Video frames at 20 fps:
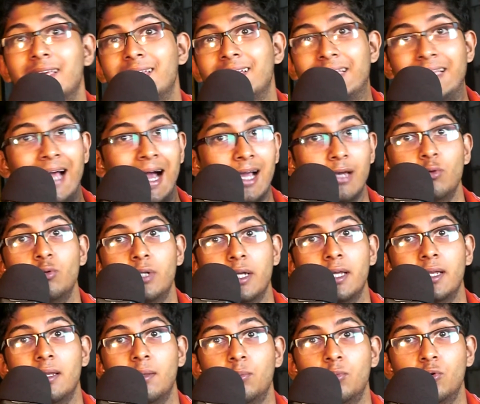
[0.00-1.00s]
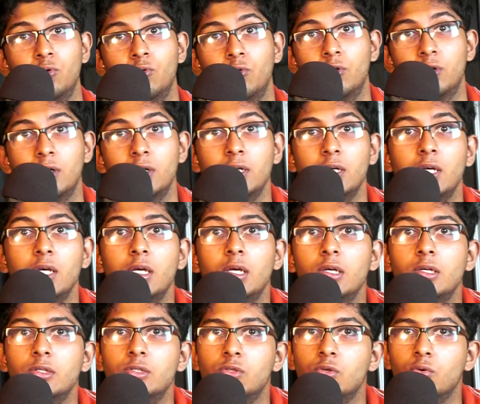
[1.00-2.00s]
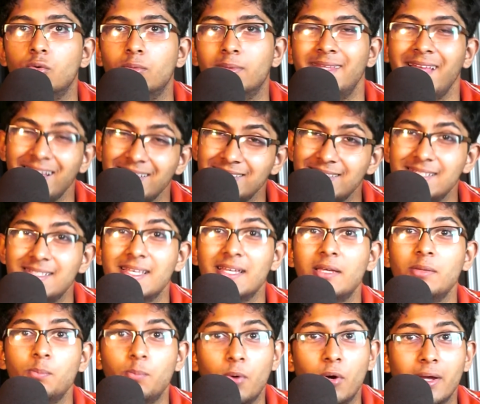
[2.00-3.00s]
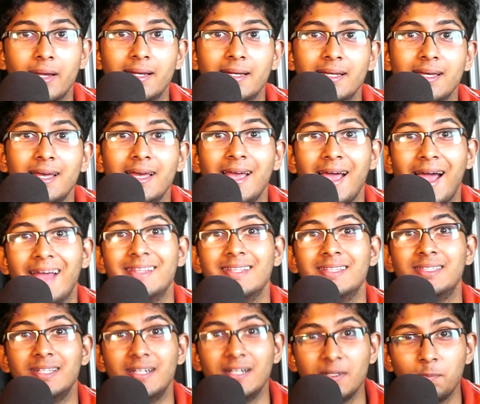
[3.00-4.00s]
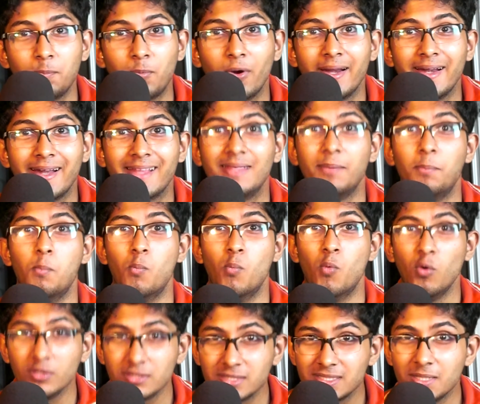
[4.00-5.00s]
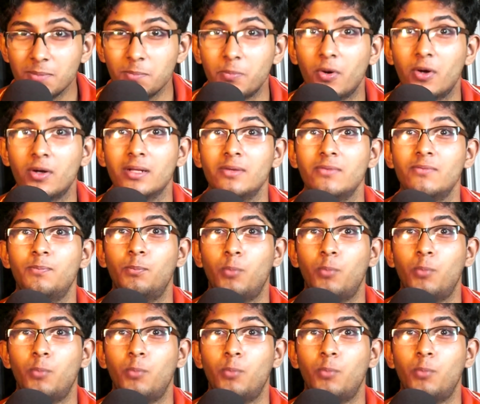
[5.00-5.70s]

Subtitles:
a diode anymore. So that's the second point. And the third point, and the most important